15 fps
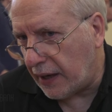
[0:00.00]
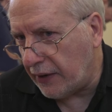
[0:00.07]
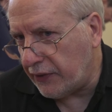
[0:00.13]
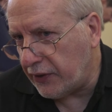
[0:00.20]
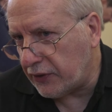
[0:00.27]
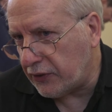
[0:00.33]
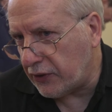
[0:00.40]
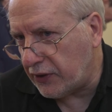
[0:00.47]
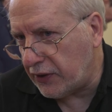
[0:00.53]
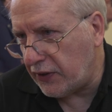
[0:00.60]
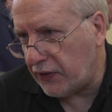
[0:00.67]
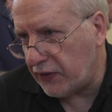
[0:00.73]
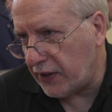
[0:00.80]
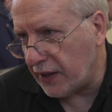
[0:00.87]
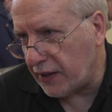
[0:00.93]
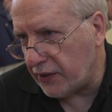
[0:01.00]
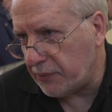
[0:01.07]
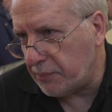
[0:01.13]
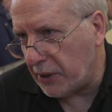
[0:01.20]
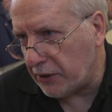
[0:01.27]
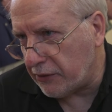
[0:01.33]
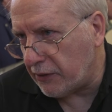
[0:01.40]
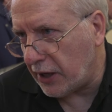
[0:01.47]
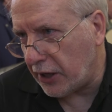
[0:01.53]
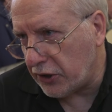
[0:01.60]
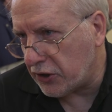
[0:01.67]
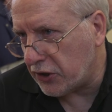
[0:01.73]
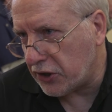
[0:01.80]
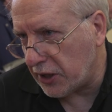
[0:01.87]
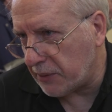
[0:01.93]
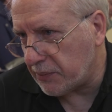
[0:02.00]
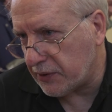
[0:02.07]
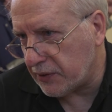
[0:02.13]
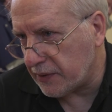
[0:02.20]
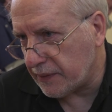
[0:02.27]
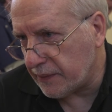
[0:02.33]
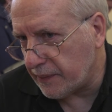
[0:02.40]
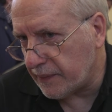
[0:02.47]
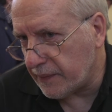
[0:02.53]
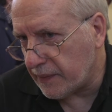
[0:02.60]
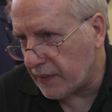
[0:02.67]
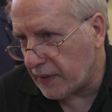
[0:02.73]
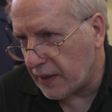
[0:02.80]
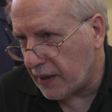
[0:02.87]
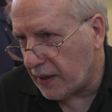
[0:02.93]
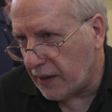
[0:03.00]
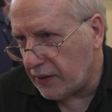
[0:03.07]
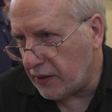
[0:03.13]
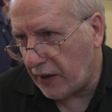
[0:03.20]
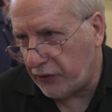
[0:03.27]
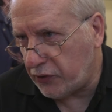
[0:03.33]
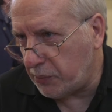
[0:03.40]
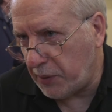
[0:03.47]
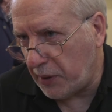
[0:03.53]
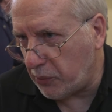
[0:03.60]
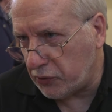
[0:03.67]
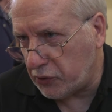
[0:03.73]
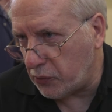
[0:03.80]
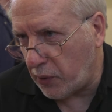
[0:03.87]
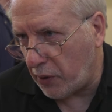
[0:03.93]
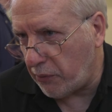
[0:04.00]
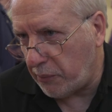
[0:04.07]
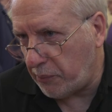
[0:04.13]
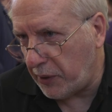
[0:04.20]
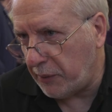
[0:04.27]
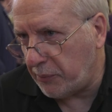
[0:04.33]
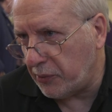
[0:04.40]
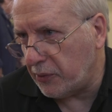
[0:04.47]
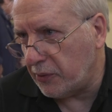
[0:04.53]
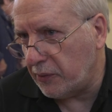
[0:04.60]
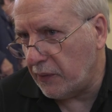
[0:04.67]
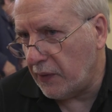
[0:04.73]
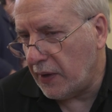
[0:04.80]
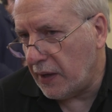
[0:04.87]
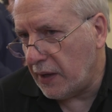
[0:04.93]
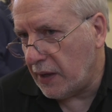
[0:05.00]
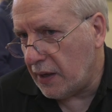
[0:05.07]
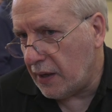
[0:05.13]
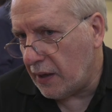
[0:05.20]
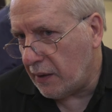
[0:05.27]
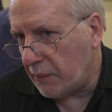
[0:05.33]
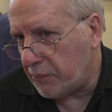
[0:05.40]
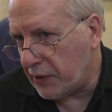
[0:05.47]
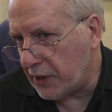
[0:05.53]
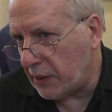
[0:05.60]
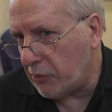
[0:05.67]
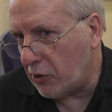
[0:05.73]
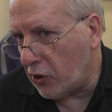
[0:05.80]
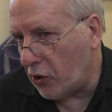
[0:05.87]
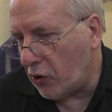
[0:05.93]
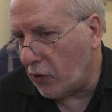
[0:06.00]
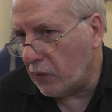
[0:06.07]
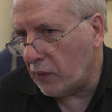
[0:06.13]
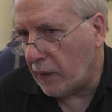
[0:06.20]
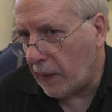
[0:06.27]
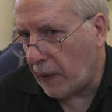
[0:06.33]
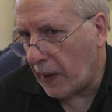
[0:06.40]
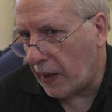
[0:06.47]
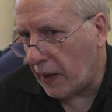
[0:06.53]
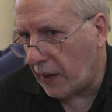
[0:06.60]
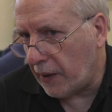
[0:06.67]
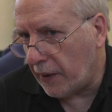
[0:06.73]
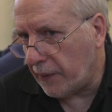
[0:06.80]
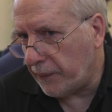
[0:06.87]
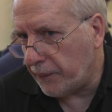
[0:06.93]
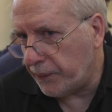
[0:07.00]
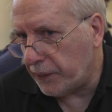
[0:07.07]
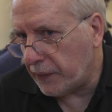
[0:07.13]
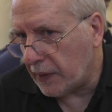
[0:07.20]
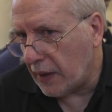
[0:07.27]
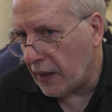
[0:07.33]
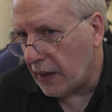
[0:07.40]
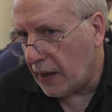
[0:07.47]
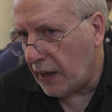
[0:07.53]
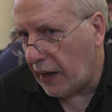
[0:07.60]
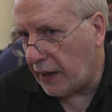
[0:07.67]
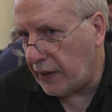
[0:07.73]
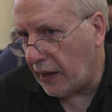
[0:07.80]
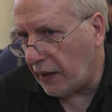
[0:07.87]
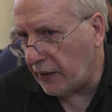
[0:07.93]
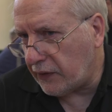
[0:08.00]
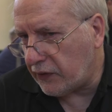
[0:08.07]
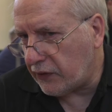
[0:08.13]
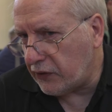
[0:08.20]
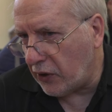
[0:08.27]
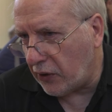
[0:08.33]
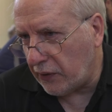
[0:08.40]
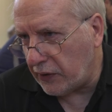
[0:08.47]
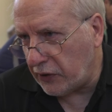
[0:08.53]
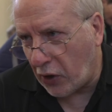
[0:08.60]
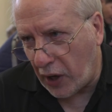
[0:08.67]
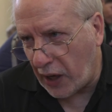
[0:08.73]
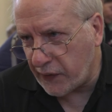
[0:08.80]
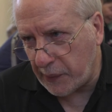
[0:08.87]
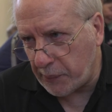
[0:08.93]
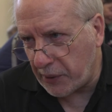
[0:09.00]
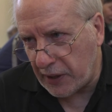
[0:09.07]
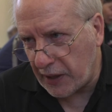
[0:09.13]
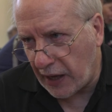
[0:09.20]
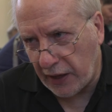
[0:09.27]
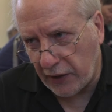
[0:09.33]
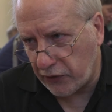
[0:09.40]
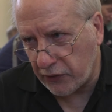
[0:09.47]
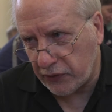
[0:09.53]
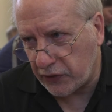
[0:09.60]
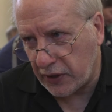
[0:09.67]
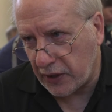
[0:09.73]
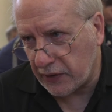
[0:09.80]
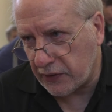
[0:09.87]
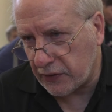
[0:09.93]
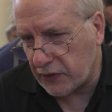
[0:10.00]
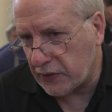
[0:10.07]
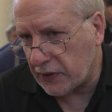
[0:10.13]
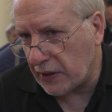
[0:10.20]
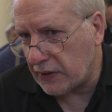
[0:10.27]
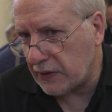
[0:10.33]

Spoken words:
I think the key skill is building relationships. You have to be able to work with people, bring them along, and that's not everybody has those skills.